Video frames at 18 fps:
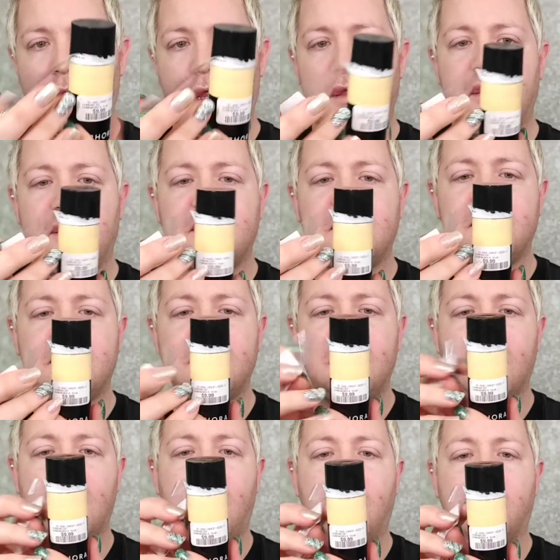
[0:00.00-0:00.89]
This is in
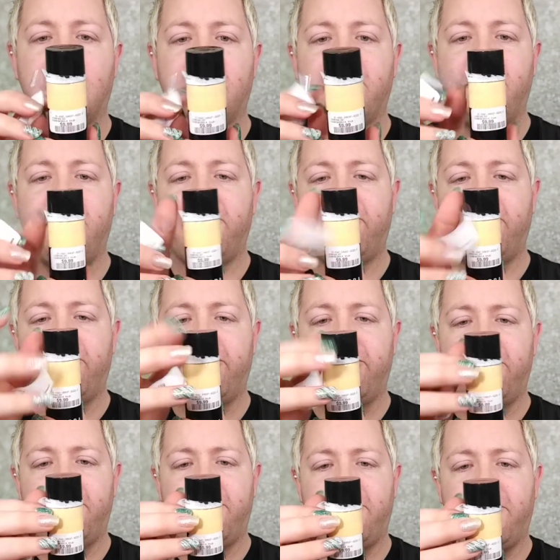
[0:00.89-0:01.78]
the color
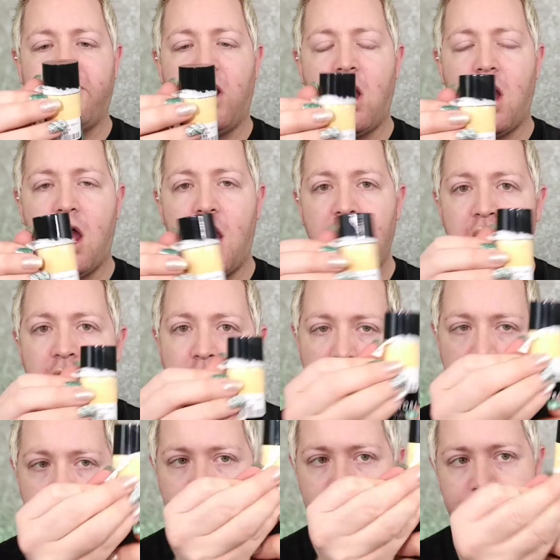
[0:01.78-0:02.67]
Fawn.
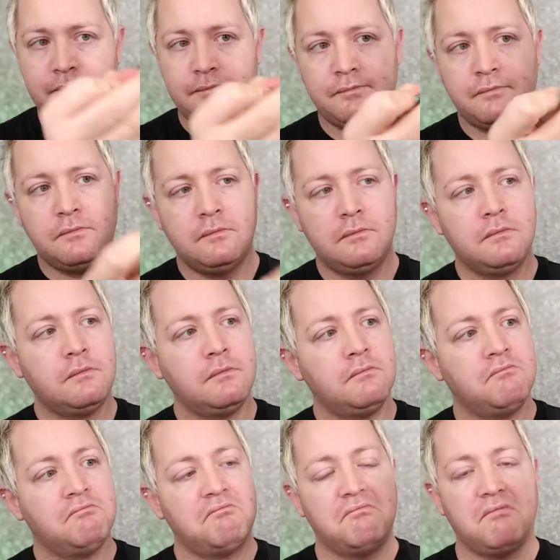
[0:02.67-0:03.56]

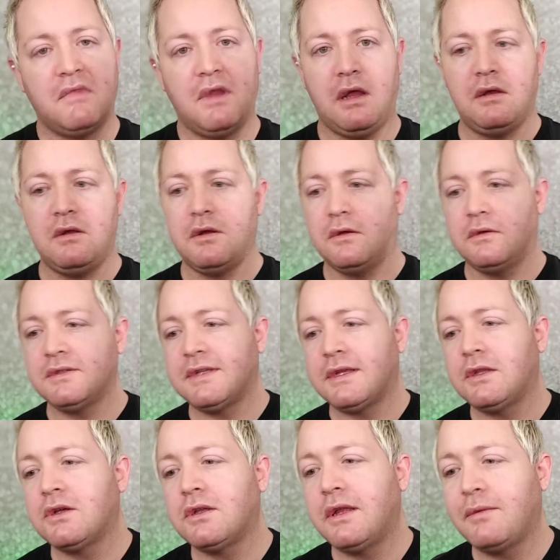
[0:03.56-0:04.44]
I don't know, does
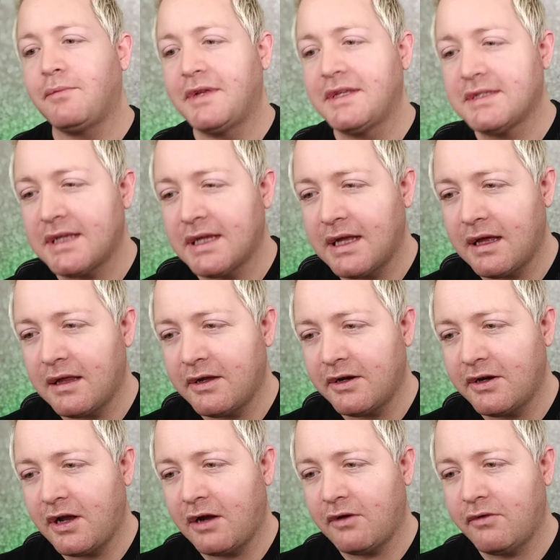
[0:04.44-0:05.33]
that look like my skin
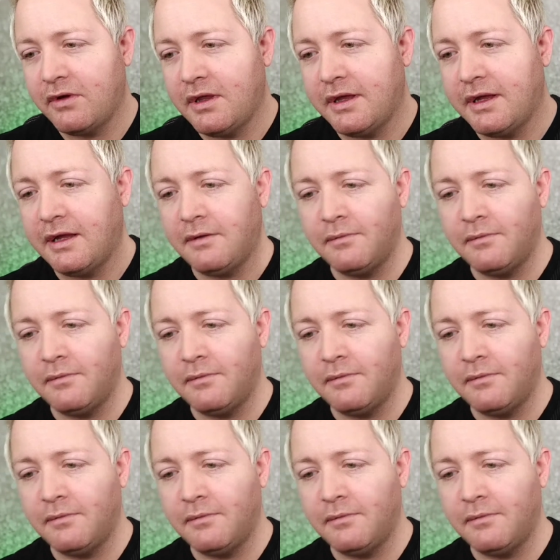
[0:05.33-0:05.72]
color? Not really.